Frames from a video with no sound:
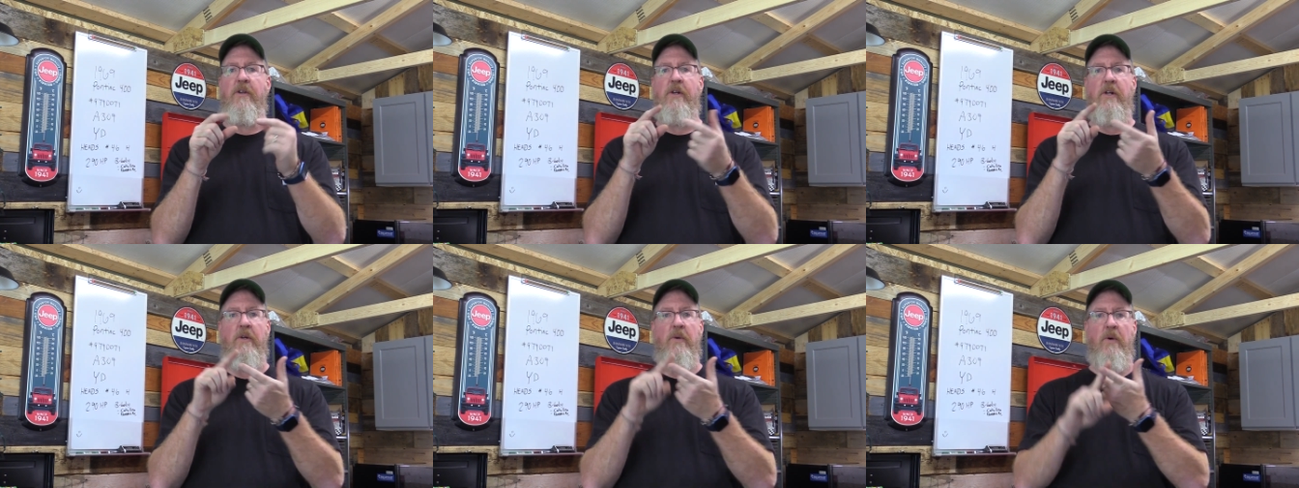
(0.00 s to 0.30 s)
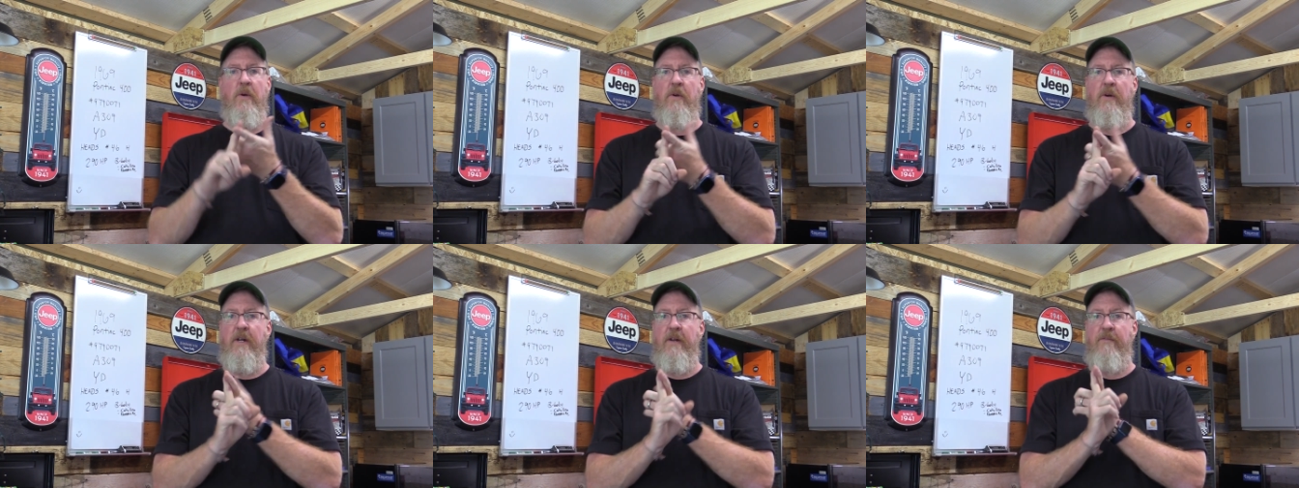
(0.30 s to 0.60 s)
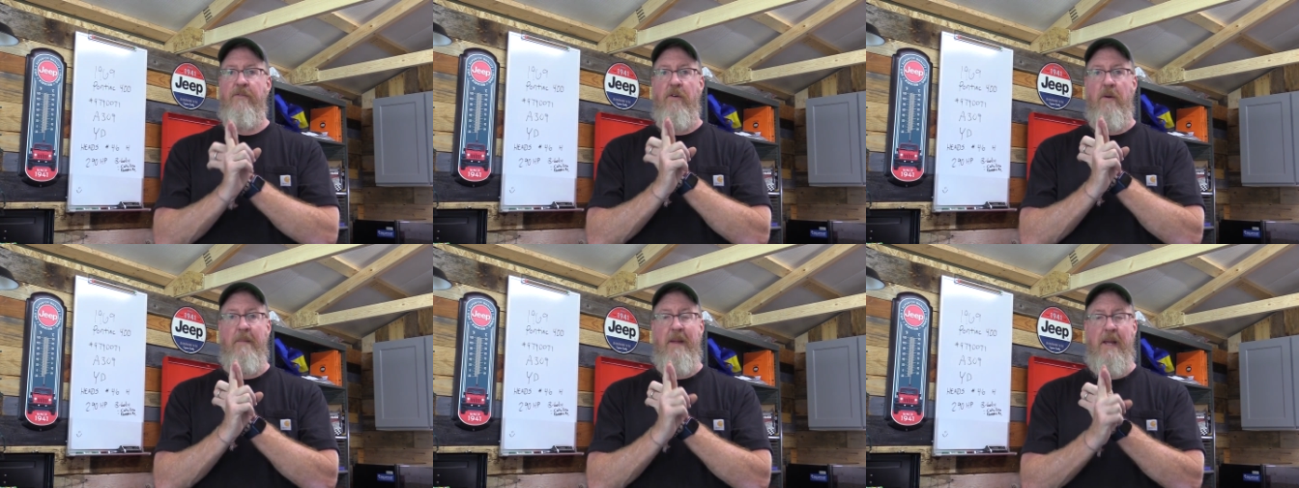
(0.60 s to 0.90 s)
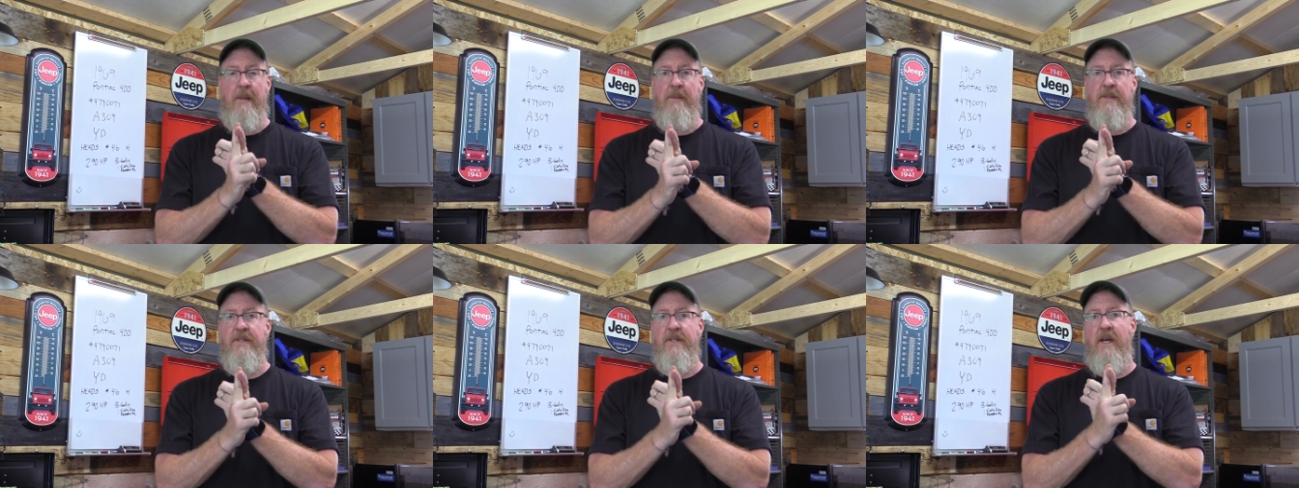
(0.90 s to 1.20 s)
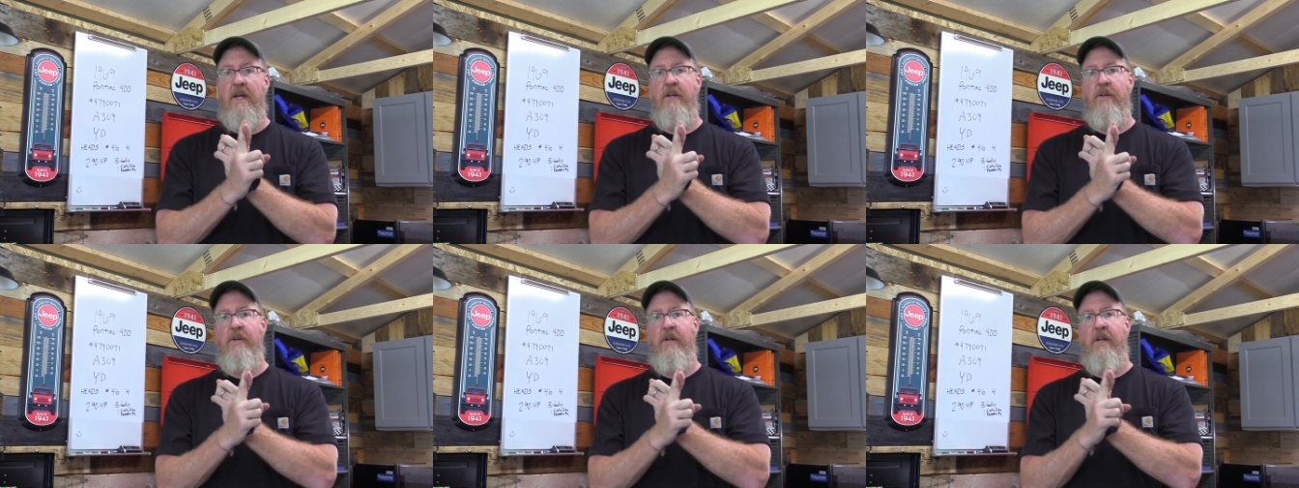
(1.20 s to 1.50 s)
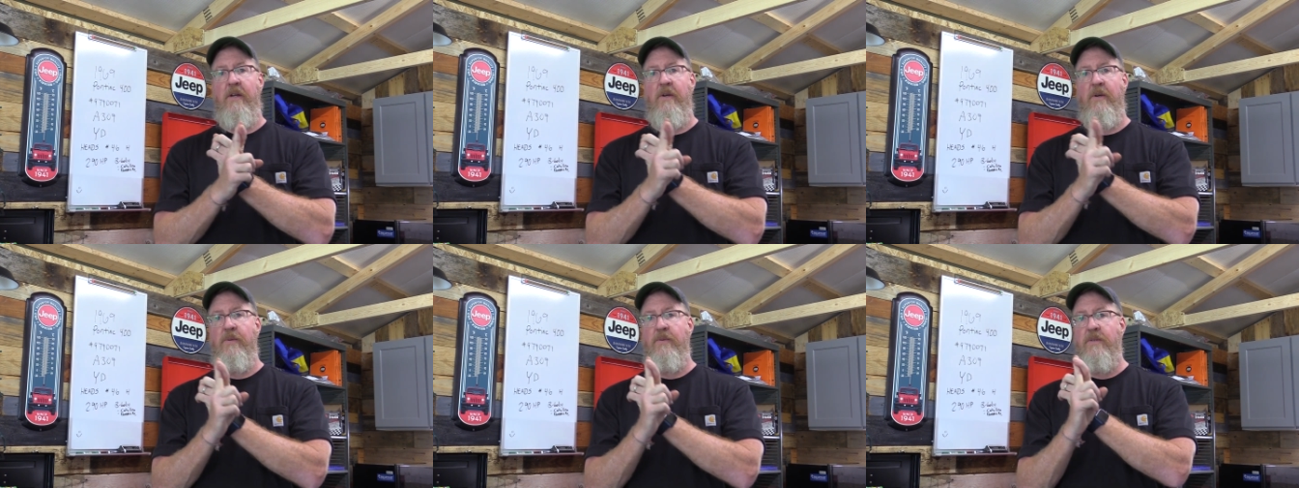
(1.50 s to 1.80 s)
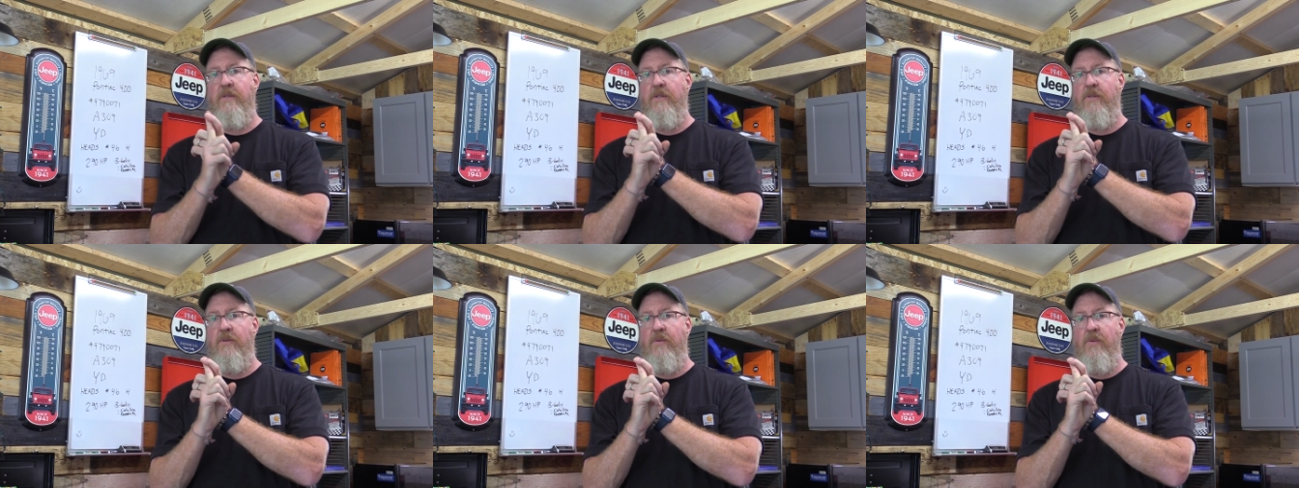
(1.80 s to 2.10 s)
You can order it from Amazon. You can go
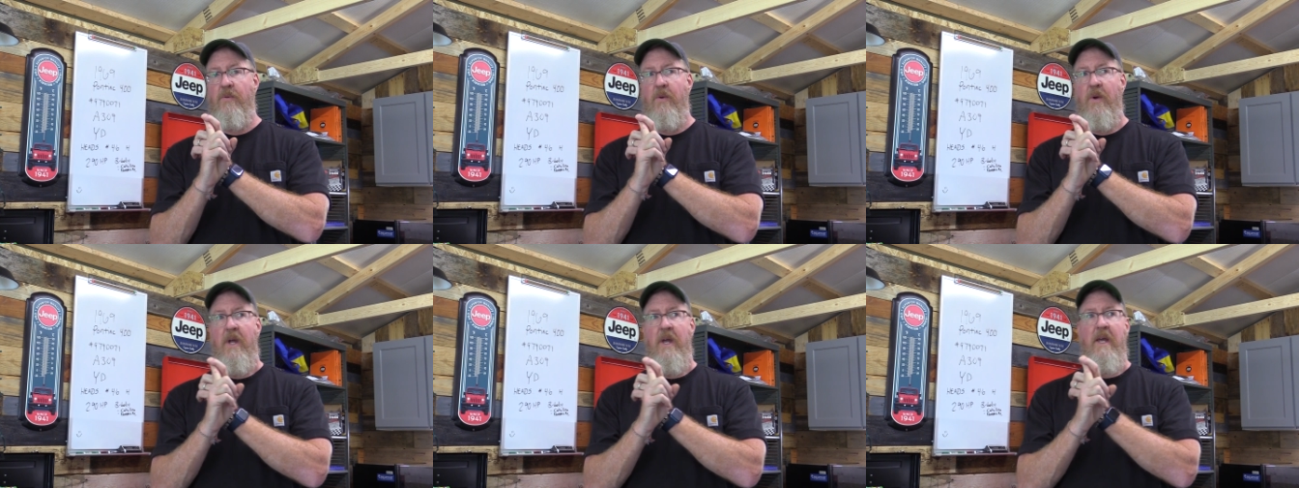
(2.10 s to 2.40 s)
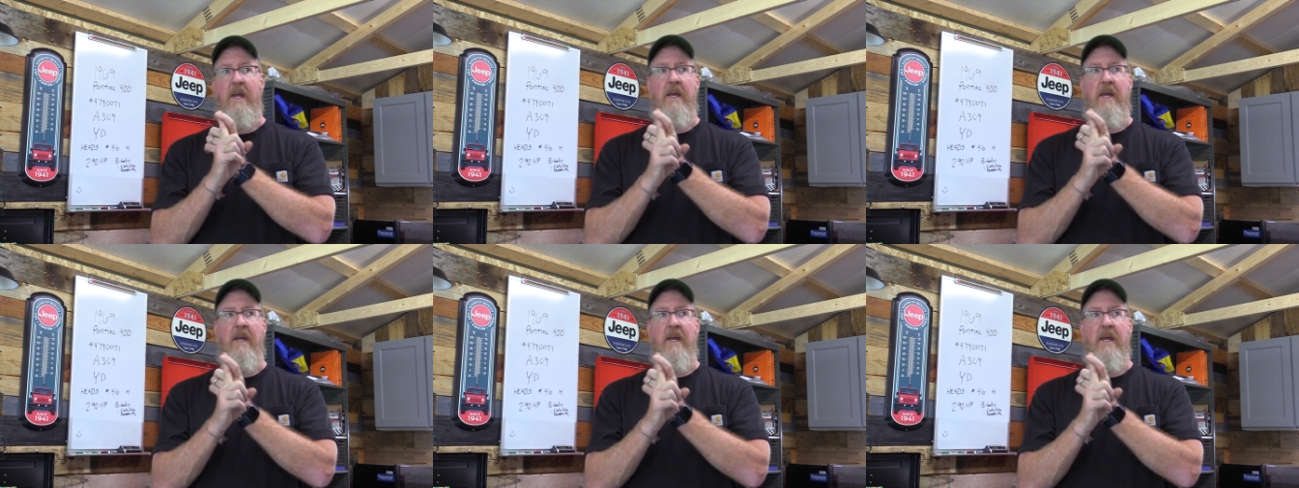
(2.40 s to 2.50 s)
to